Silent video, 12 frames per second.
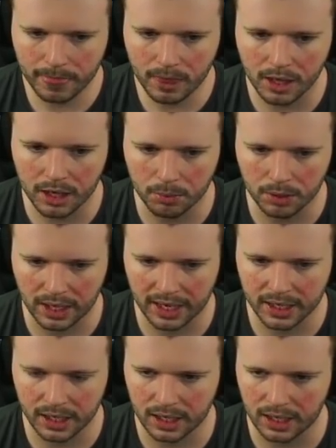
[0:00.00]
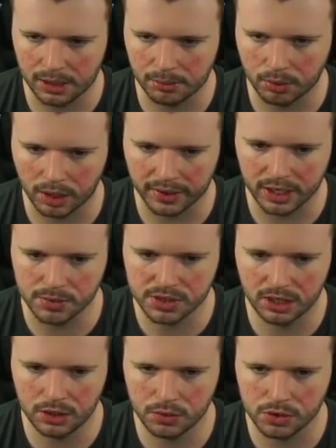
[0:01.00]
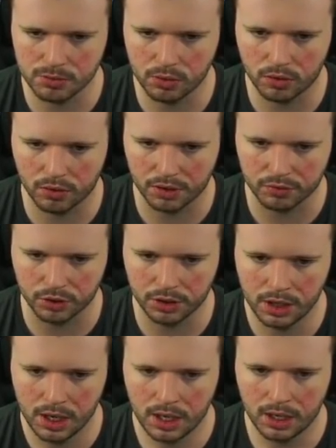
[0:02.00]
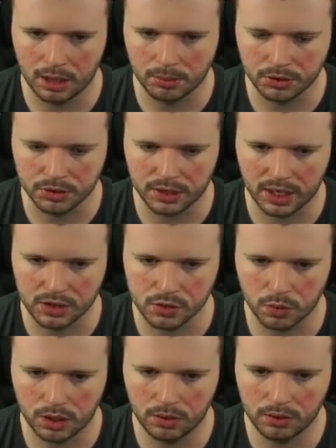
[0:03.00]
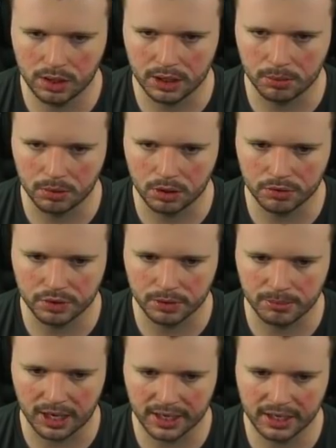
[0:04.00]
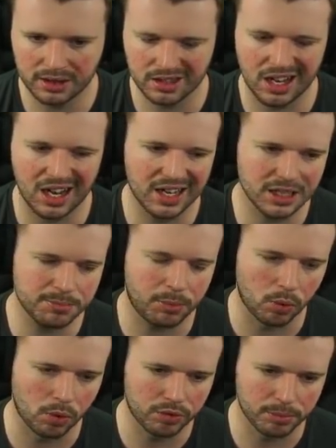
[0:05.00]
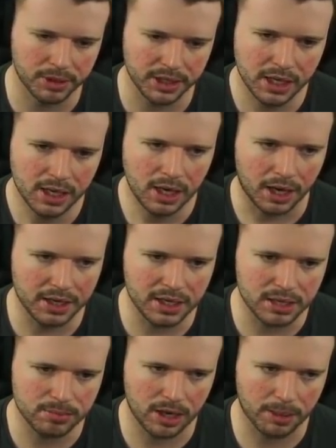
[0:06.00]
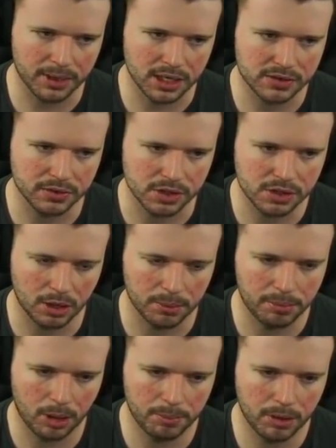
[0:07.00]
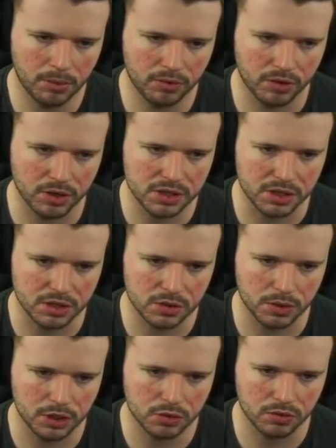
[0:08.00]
And then we'll lay the ball out here. We'll send Lucas Moura on a run, and we'll do that as well. And then we'll look for the Mane. That's poor for me. I didn't need to play that pass first time. Pogba will right stick switch. We'll